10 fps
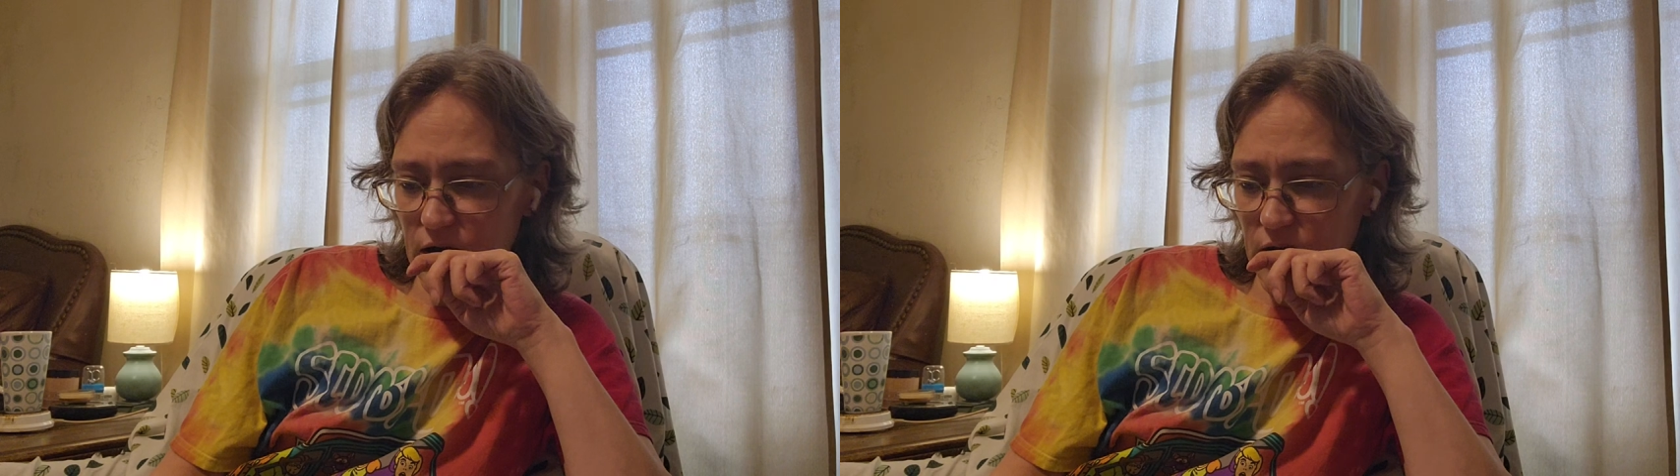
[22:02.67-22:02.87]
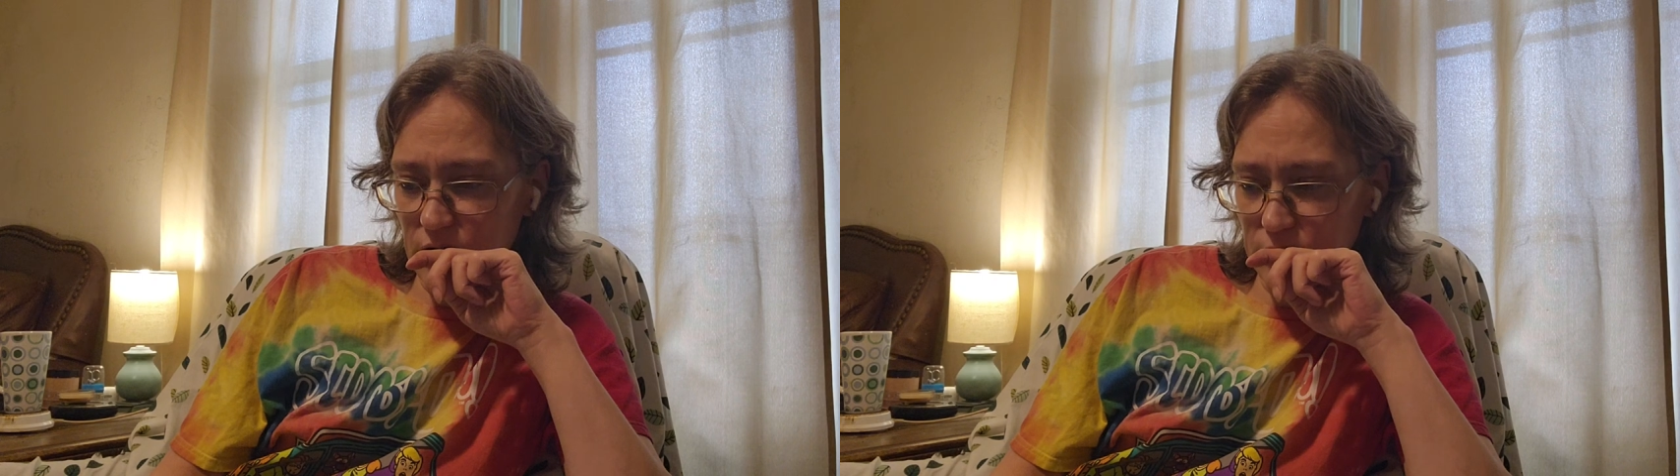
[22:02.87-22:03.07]

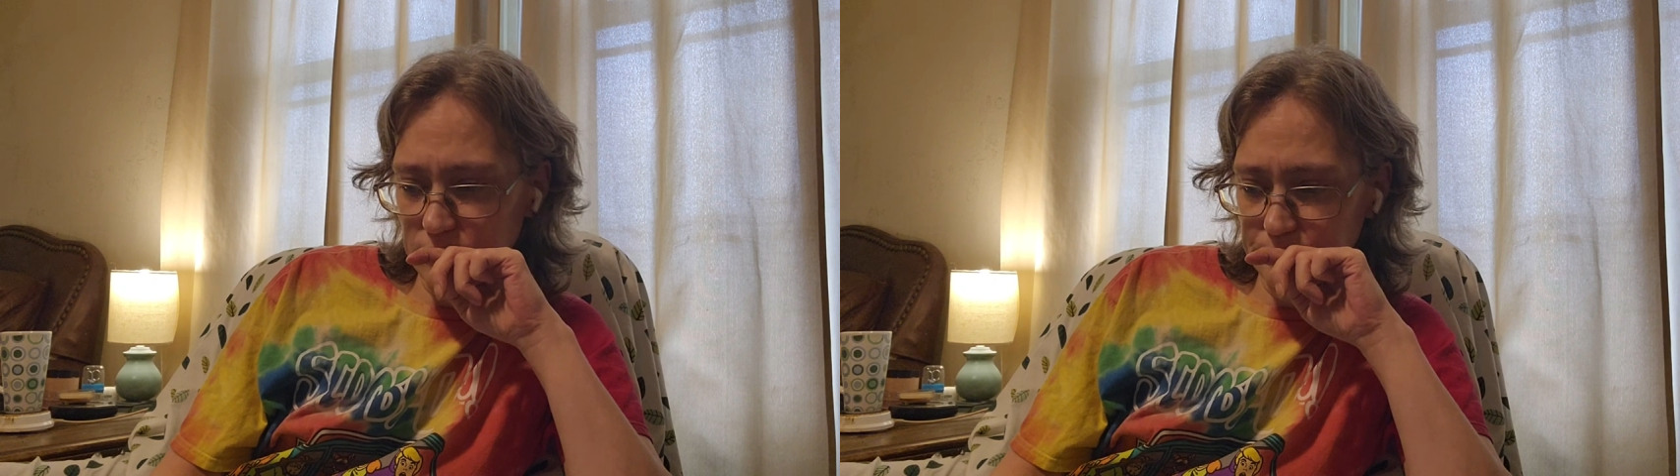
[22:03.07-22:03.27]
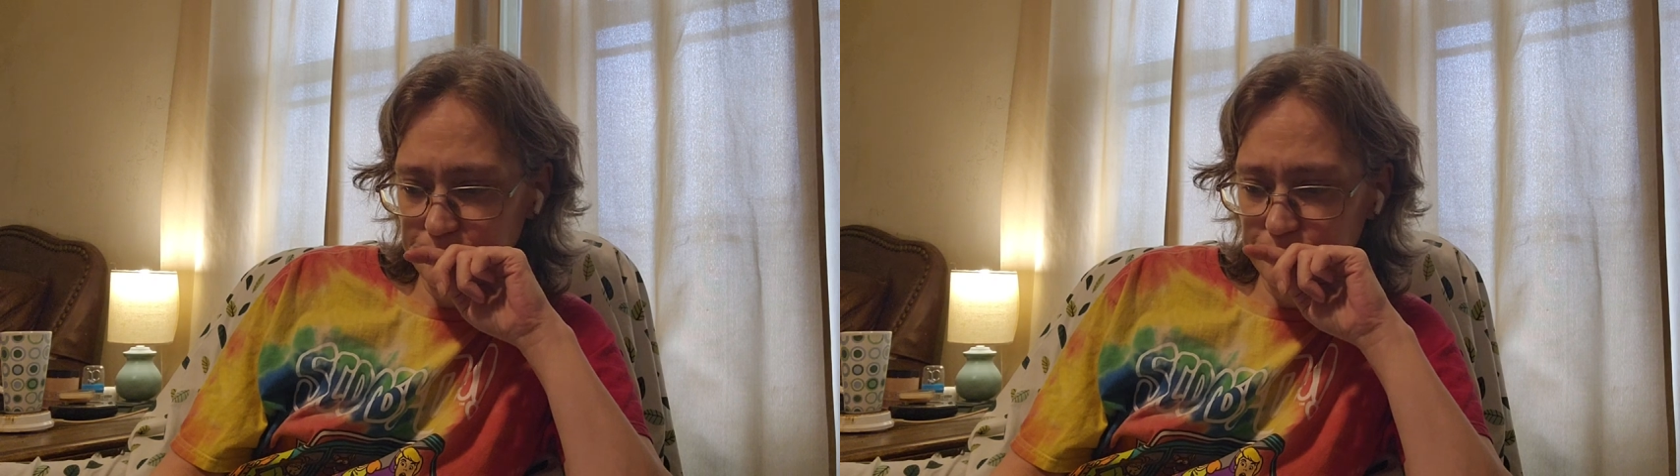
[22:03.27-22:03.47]

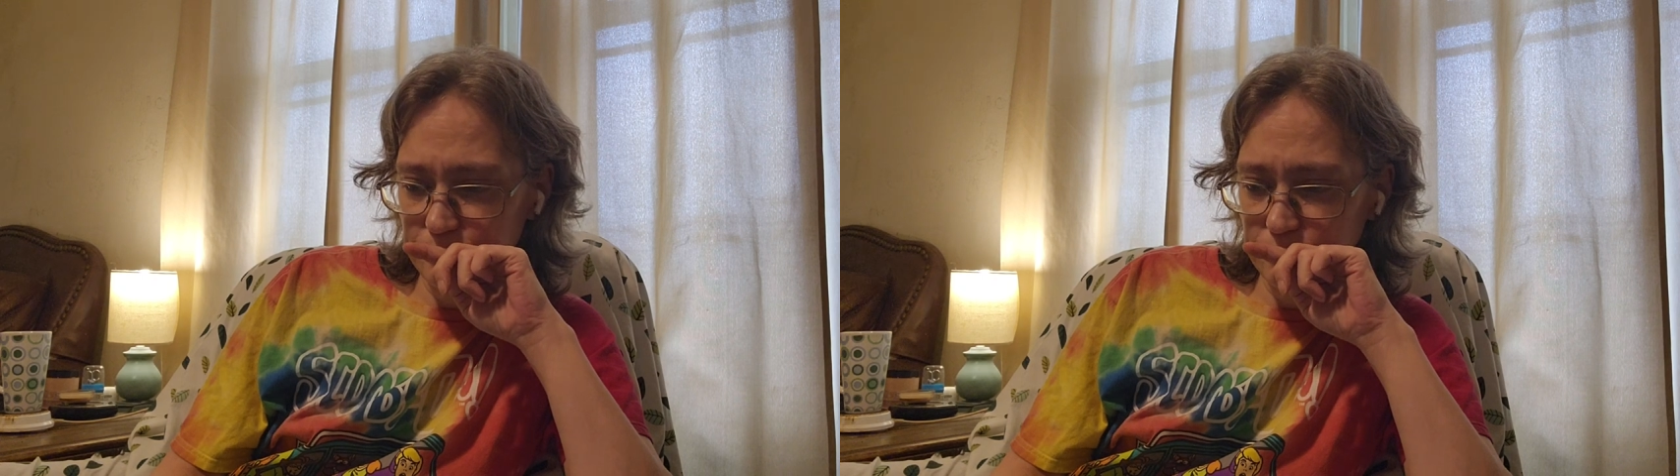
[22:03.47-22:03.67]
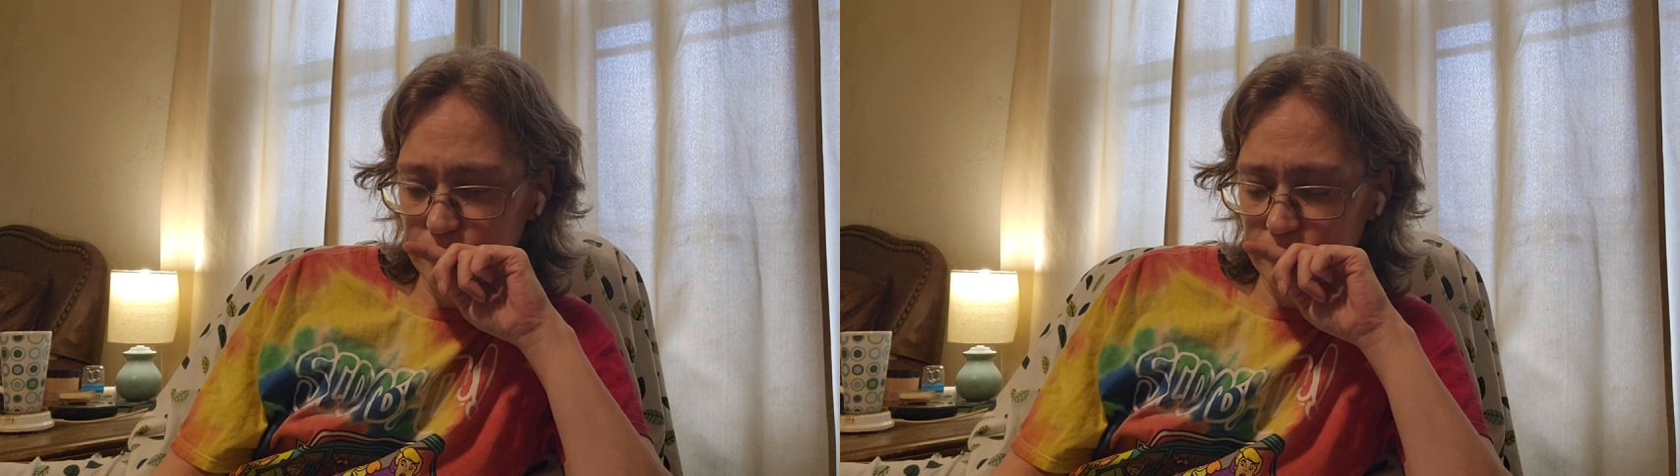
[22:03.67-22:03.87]
Um,
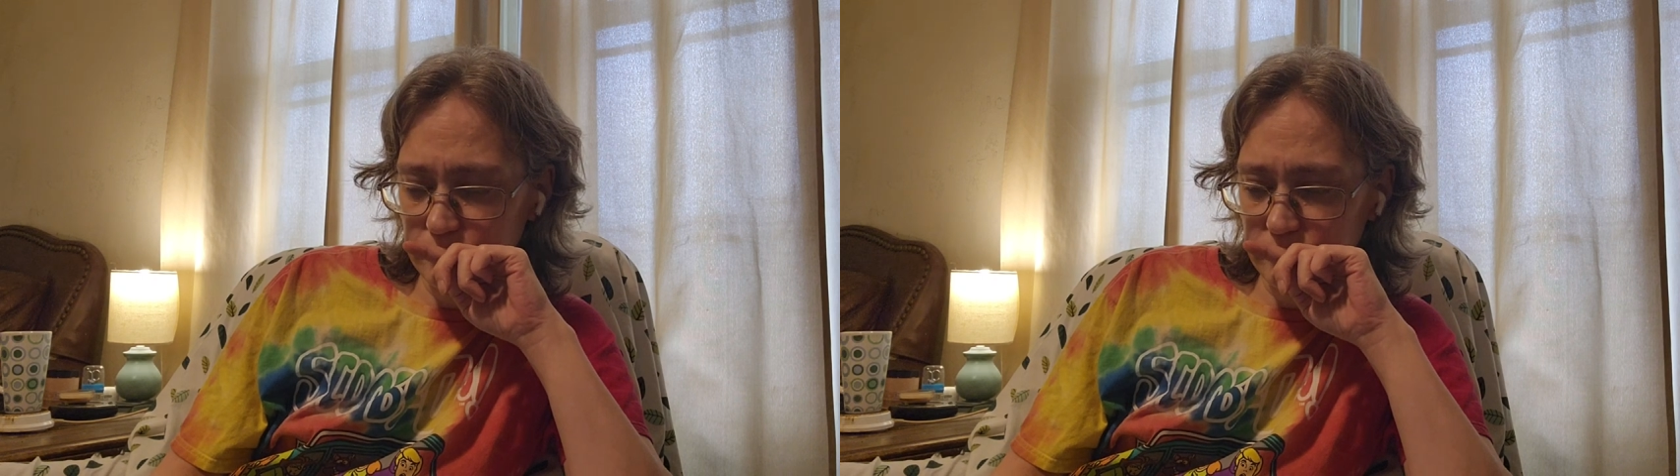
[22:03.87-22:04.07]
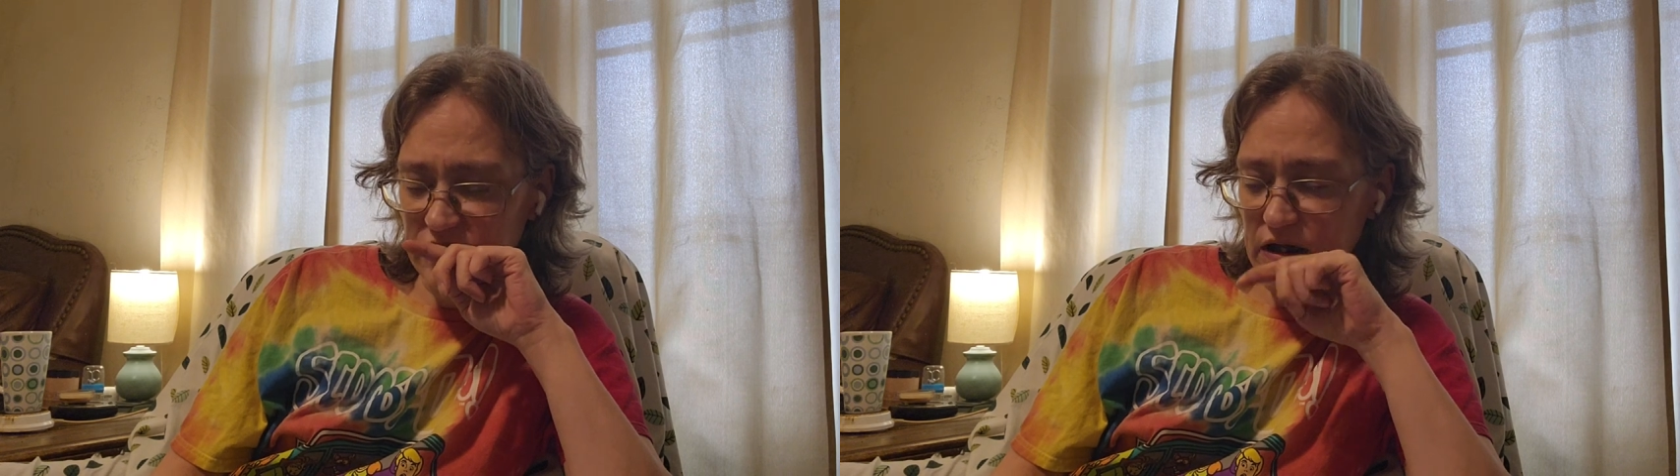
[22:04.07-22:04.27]

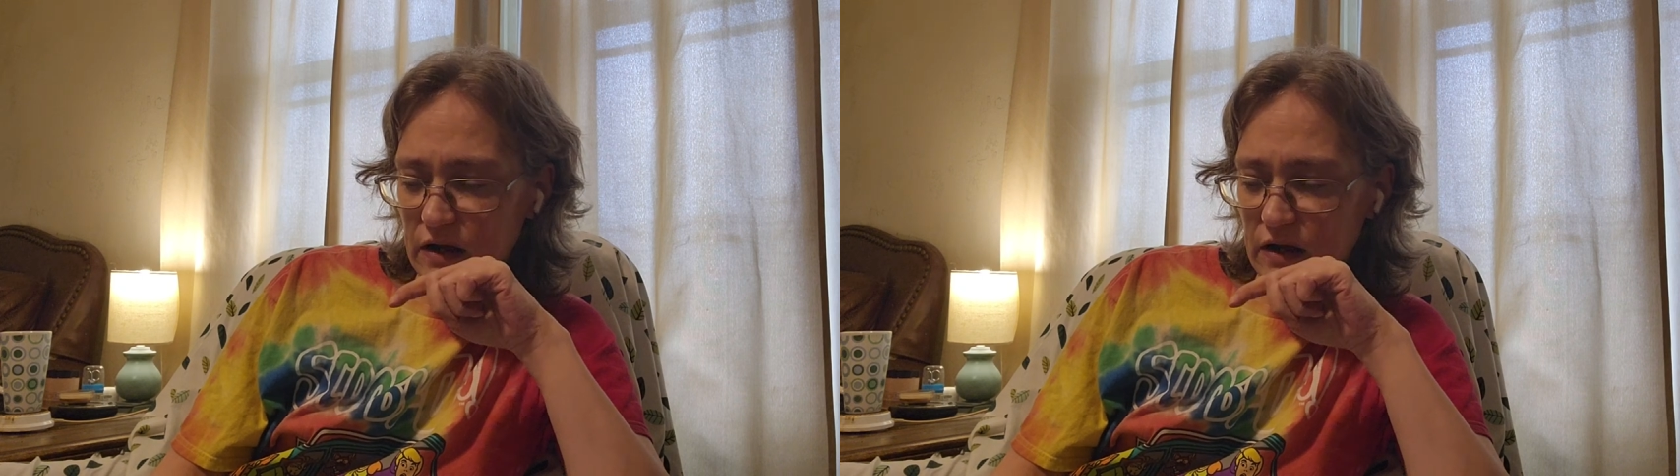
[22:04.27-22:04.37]
the